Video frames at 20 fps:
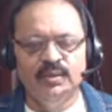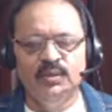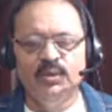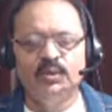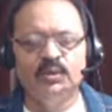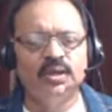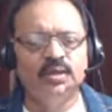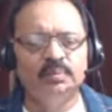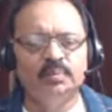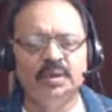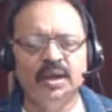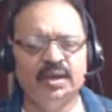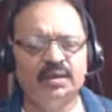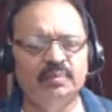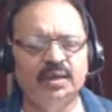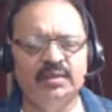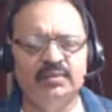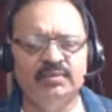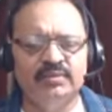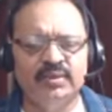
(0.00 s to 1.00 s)
Looking
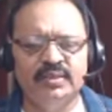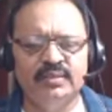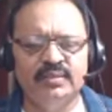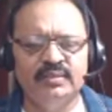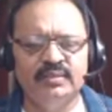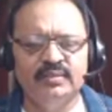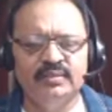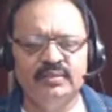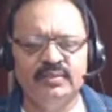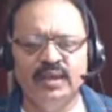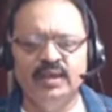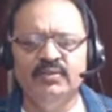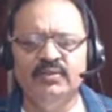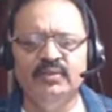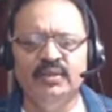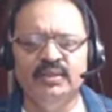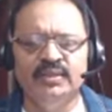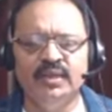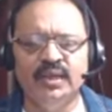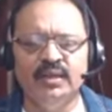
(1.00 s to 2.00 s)
back, my friends, I
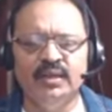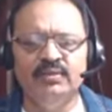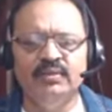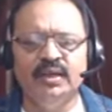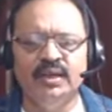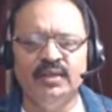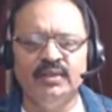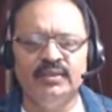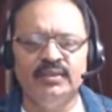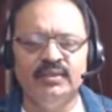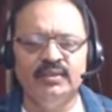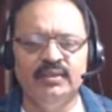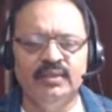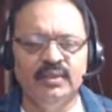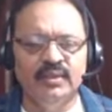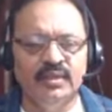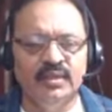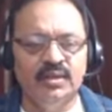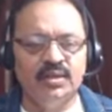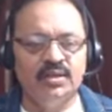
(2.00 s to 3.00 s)
wish I had the
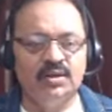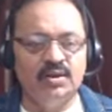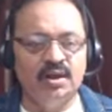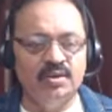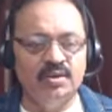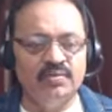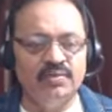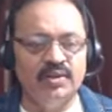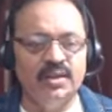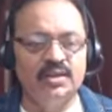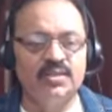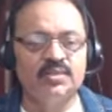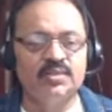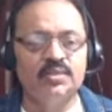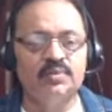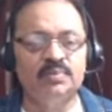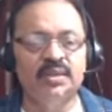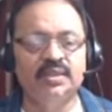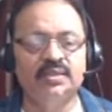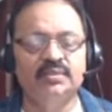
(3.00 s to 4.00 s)
confidence
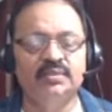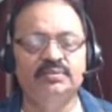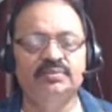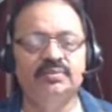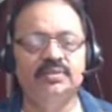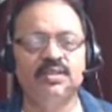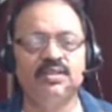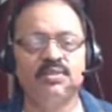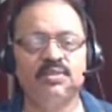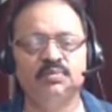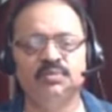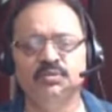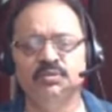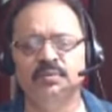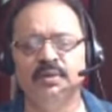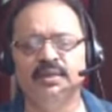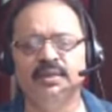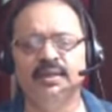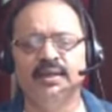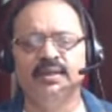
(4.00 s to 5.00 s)
to make the first
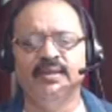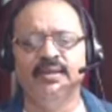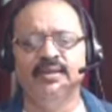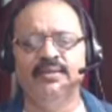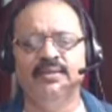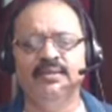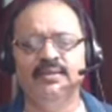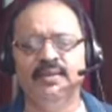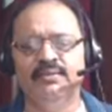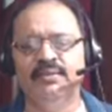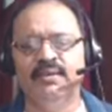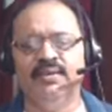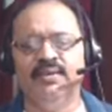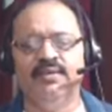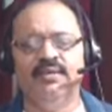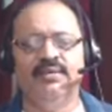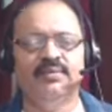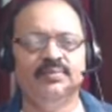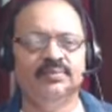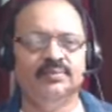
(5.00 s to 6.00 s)
move, but I had never.